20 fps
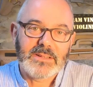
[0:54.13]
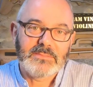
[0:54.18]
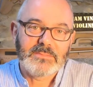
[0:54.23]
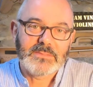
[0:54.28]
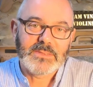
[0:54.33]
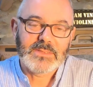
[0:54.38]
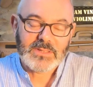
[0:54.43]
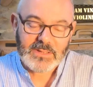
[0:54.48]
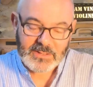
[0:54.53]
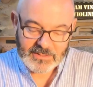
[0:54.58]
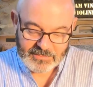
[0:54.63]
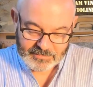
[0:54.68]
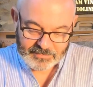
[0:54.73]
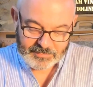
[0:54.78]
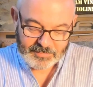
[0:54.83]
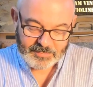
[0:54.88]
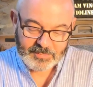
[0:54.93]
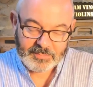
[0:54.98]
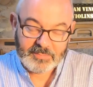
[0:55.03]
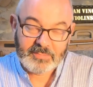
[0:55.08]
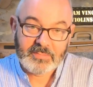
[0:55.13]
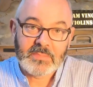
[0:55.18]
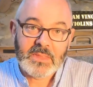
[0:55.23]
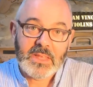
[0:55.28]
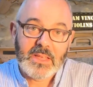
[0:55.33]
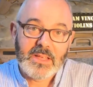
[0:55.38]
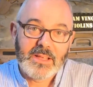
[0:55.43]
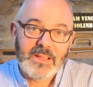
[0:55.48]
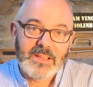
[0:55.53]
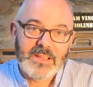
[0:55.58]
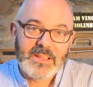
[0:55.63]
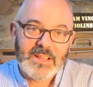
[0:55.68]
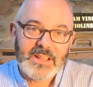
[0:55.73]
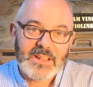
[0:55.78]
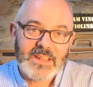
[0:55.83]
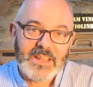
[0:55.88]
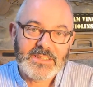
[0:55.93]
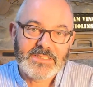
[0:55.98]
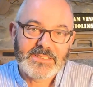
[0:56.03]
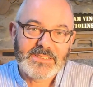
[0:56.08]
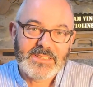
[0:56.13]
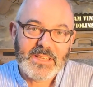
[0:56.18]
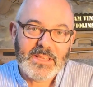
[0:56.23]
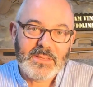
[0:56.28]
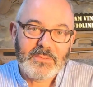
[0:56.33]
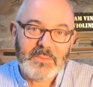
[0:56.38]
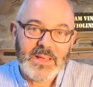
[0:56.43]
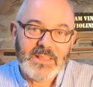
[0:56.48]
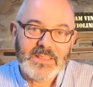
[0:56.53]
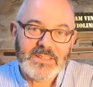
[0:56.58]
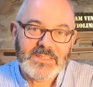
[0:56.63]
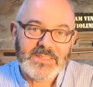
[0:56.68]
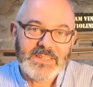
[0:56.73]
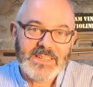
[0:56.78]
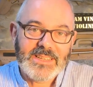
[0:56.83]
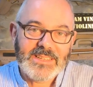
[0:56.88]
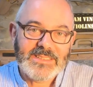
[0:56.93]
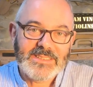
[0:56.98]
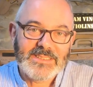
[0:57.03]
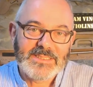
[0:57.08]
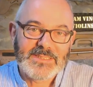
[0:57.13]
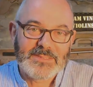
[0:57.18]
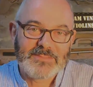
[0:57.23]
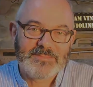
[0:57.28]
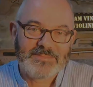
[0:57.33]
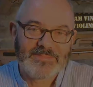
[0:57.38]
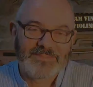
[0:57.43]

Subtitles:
So let's see where this leads.